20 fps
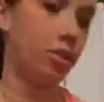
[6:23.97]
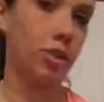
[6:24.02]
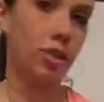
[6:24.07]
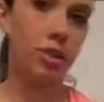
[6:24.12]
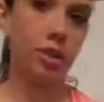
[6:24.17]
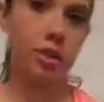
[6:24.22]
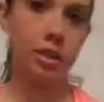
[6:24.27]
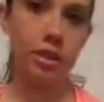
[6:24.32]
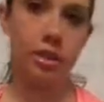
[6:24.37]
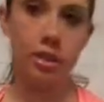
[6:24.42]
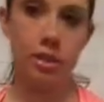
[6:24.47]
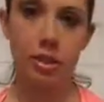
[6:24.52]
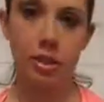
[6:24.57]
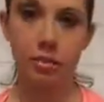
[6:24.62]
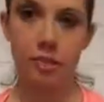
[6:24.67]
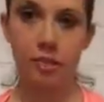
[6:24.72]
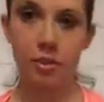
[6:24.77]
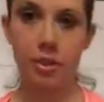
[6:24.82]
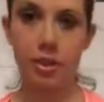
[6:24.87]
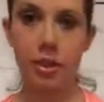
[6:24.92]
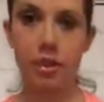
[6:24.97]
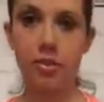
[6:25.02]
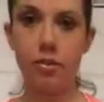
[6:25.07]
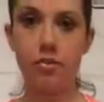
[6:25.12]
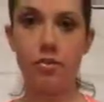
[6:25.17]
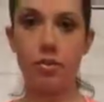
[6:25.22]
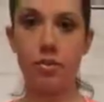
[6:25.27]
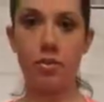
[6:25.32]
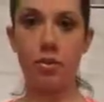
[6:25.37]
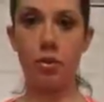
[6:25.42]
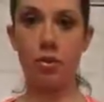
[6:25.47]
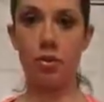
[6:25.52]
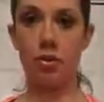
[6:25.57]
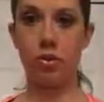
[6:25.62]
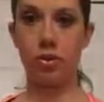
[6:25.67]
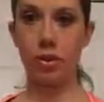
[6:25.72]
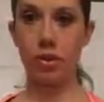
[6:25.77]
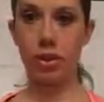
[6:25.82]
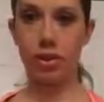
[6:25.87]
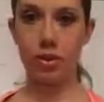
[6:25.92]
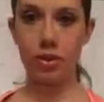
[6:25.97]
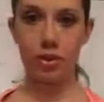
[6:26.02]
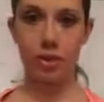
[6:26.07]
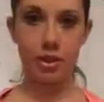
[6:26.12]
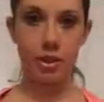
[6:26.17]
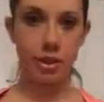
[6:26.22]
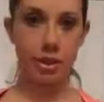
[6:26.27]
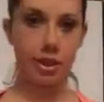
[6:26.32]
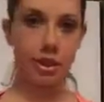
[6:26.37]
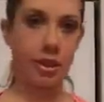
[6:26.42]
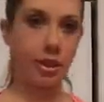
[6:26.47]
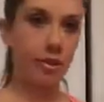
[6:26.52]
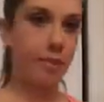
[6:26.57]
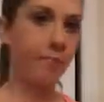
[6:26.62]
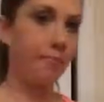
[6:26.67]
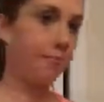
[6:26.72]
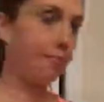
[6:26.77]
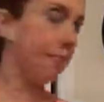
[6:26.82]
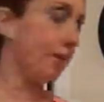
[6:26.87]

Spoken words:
you can see in the video from earlier today.